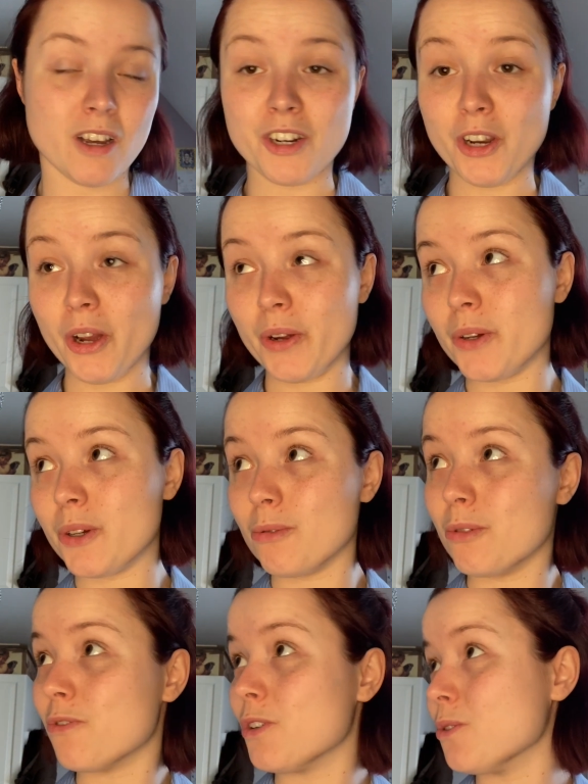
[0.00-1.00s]
I know, who would
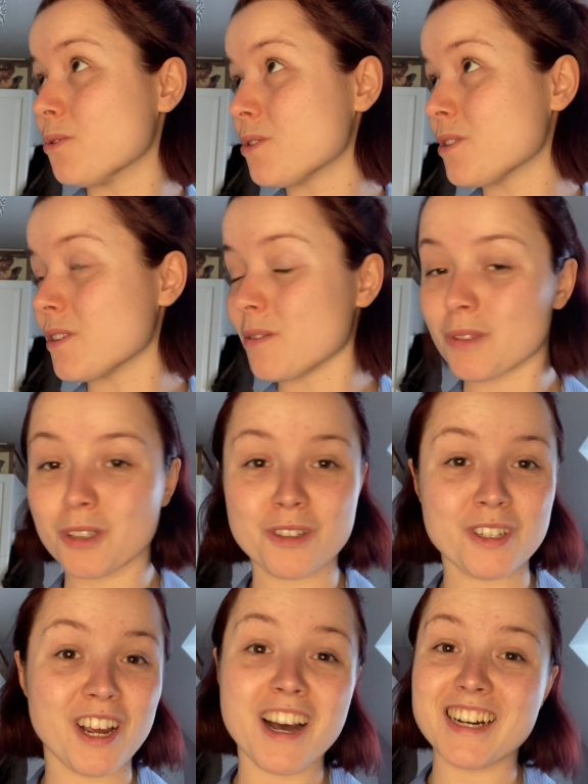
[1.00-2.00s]
have thought? I'm so
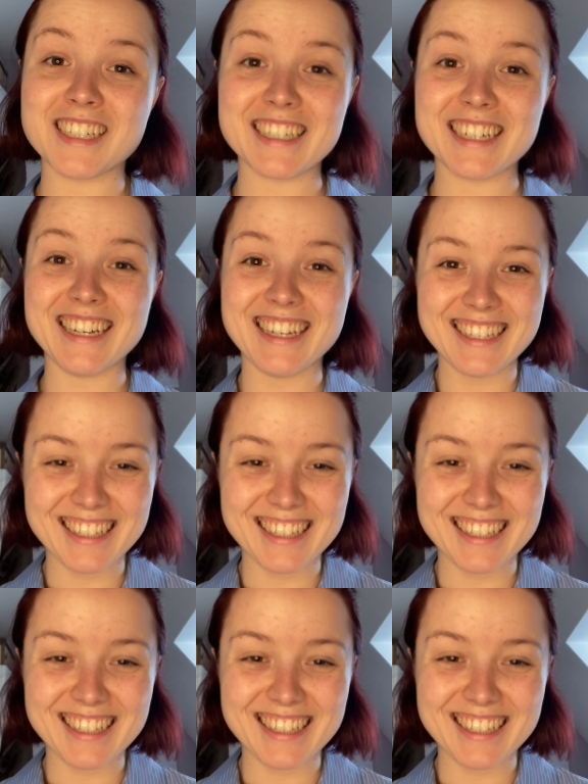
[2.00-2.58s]
good at hiding it.